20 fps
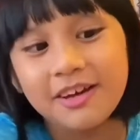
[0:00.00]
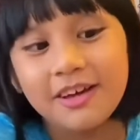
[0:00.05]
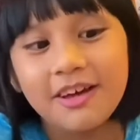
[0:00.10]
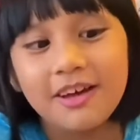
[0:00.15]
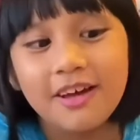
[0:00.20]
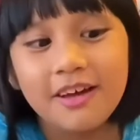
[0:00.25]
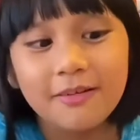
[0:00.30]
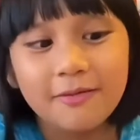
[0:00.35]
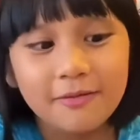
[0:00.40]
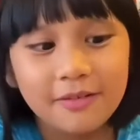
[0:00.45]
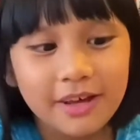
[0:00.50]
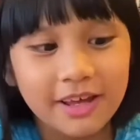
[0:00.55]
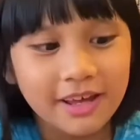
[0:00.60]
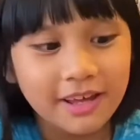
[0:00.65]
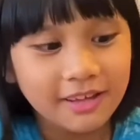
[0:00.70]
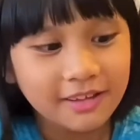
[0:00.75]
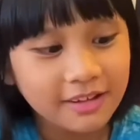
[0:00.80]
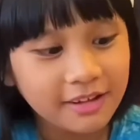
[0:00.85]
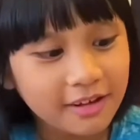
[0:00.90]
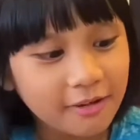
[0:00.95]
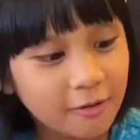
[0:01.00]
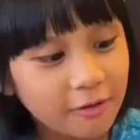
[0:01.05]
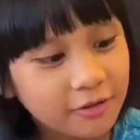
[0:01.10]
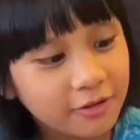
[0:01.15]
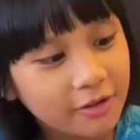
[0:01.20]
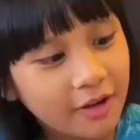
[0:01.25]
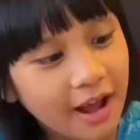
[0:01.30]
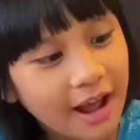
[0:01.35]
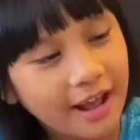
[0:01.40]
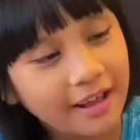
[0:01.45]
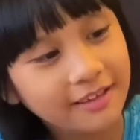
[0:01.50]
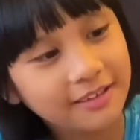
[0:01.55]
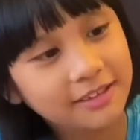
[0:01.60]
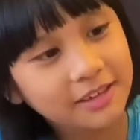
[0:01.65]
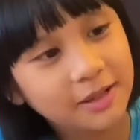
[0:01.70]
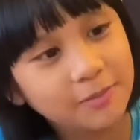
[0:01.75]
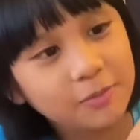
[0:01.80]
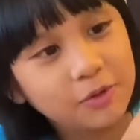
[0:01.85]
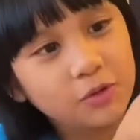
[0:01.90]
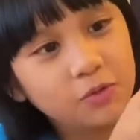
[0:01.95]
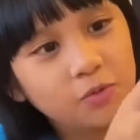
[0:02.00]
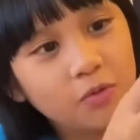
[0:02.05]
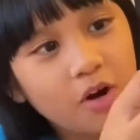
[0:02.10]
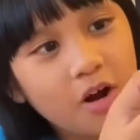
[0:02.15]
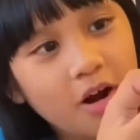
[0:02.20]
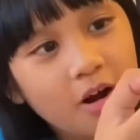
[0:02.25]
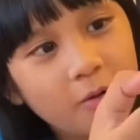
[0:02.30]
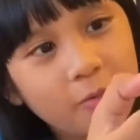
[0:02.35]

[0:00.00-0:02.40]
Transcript: And it also has some drawing.